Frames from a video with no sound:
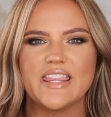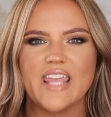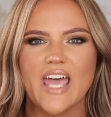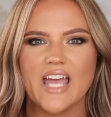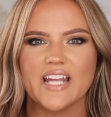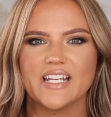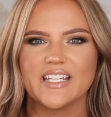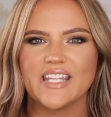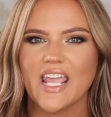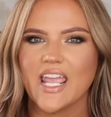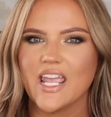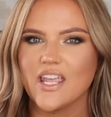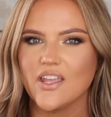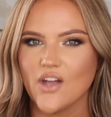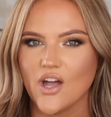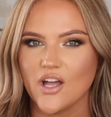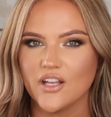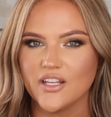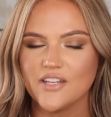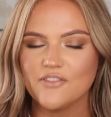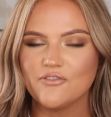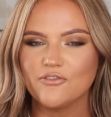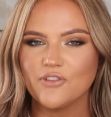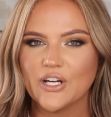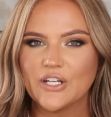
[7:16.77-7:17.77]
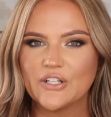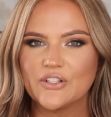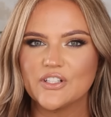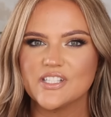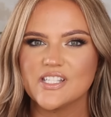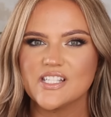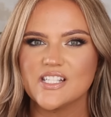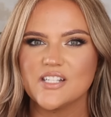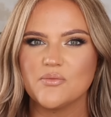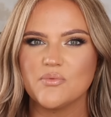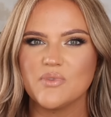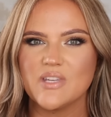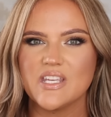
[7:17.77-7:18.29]
that Kaoli
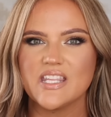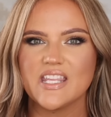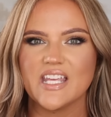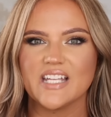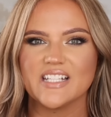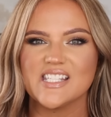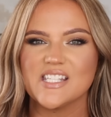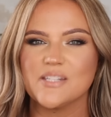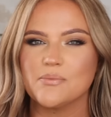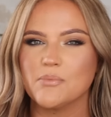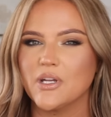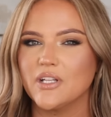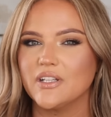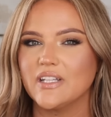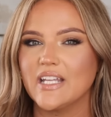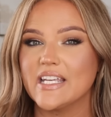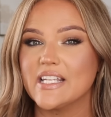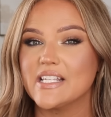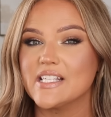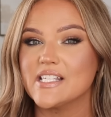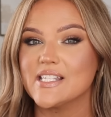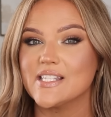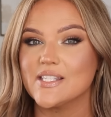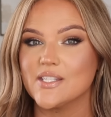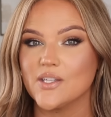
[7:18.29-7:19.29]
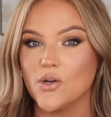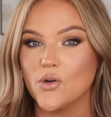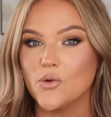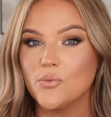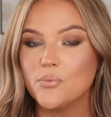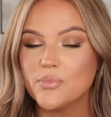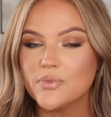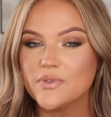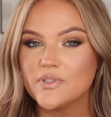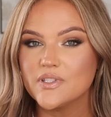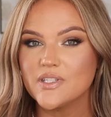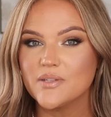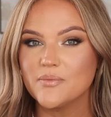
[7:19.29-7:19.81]
fragrance to be, that smelled like
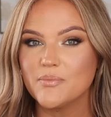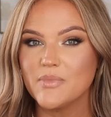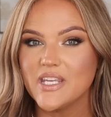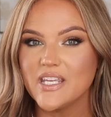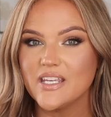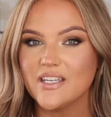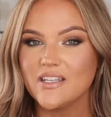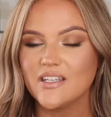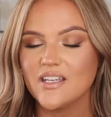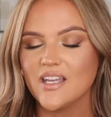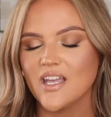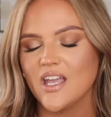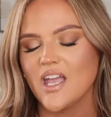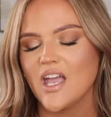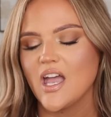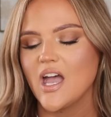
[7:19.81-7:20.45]
soap to me.